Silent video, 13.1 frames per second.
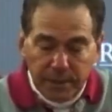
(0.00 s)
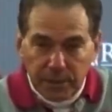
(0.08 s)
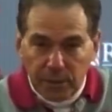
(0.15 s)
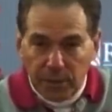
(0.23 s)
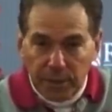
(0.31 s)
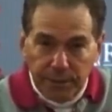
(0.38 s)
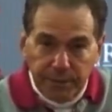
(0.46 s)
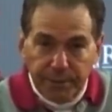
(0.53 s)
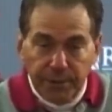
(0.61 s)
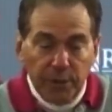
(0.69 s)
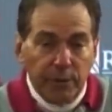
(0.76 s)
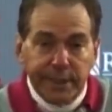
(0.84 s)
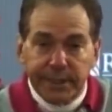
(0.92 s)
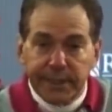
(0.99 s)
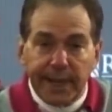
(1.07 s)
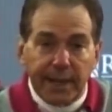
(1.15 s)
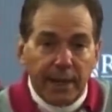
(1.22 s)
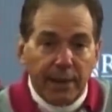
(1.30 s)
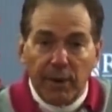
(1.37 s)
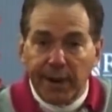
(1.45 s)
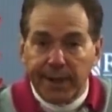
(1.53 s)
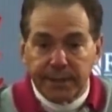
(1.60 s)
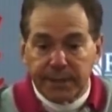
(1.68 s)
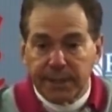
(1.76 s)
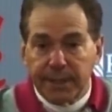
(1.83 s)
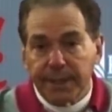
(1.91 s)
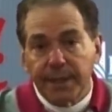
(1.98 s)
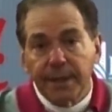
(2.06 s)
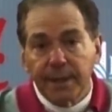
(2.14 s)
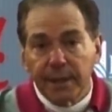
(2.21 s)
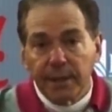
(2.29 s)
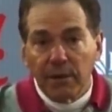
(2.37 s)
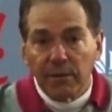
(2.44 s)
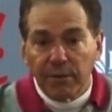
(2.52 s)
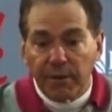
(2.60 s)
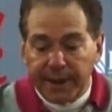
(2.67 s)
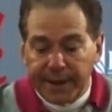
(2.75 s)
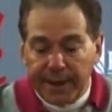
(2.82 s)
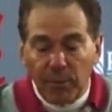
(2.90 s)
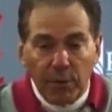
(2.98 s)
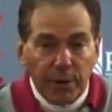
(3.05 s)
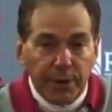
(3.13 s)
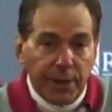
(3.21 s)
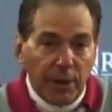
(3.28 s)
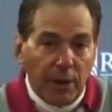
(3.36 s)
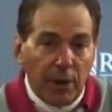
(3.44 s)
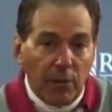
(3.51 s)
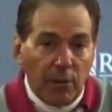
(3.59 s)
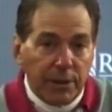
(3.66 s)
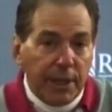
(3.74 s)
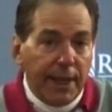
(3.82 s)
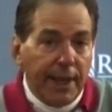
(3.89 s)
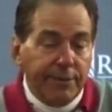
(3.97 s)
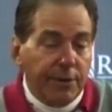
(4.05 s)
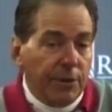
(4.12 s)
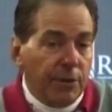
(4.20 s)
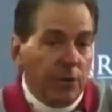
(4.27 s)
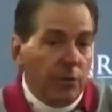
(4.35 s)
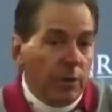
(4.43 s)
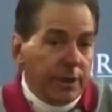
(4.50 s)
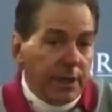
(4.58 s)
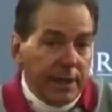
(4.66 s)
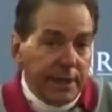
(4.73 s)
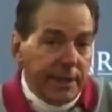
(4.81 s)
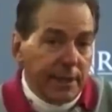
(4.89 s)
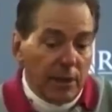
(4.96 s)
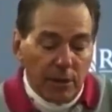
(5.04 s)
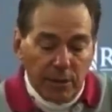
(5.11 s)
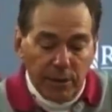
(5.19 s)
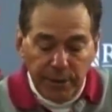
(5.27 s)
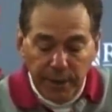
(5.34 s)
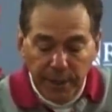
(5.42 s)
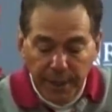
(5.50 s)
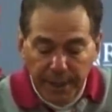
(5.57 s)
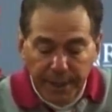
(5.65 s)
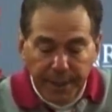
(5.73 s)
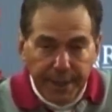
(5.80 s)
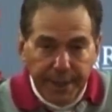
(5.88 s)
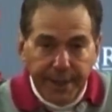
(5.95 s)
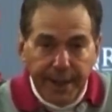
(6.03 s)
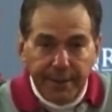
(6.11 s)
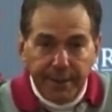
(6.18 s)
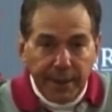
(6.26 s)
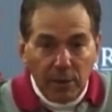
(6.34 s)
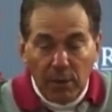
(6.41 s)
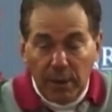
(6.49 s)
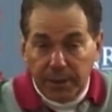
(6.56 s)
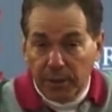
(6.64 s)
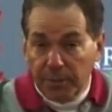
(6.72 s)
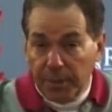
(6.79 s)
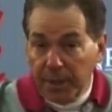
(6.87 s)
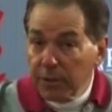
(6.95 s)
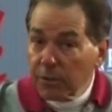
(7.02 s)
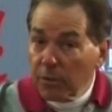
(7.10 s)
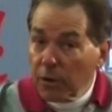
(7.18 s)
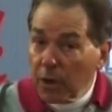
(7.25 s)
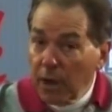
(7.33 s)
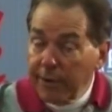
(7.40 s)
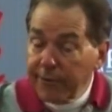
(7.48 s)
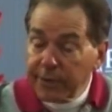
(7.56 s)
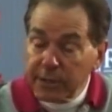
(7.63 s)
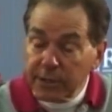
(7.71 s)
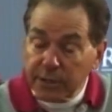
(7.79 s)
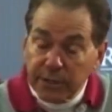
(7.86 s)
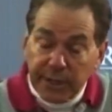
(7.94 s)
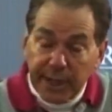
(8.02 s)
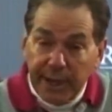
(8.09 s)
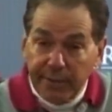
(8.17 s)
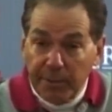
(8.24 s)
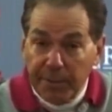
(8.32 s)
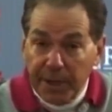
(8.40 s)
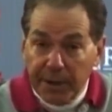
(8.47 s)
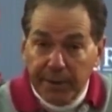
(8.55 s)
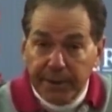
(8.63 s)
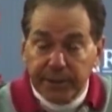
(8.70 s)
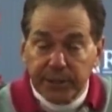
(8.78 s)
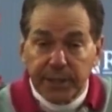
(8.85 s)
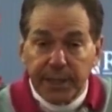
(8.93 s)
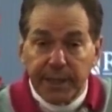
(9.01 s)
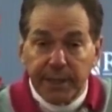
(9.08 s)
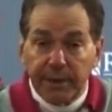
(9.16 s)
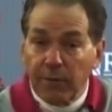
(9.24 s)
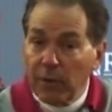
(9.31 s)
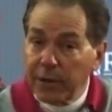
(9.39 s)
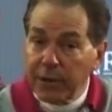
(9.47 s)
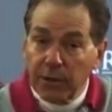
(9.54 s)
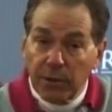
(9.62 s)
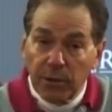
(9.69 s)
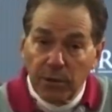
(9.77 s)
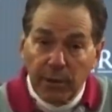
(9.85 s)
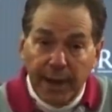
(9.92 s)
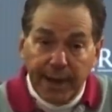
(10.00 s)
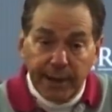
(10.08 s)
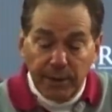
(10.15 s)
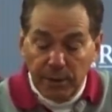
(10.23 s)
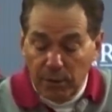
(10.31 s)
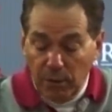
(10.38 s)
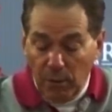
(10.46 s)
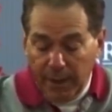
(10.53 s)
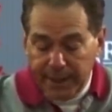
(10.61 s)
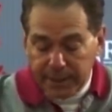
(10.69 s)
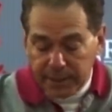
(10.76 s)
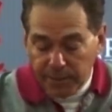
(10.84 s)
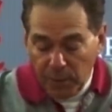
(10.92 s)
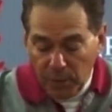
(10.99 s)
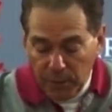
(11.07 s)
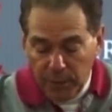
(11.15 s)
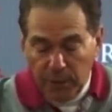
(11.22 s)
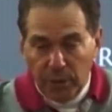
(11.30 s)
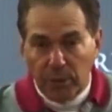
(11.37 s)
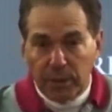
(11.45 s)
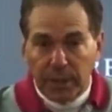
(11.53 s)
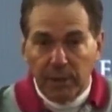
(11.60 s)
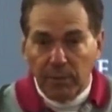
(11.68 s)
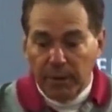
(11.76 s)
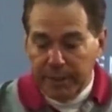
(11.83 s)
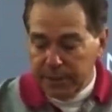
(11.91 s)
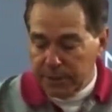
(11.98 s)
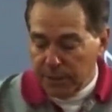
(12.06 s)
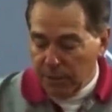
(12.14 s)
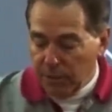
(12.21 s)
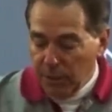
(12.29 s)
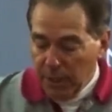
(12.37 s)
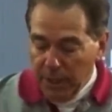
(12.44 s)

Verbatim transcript: sort of do exactly what I said, you know, find out where they are, what they have to do, what they need to learn, and how they can go out there and play with more confidence because they have a better understanding of what to do, how to do it, why it's important to do it that way. So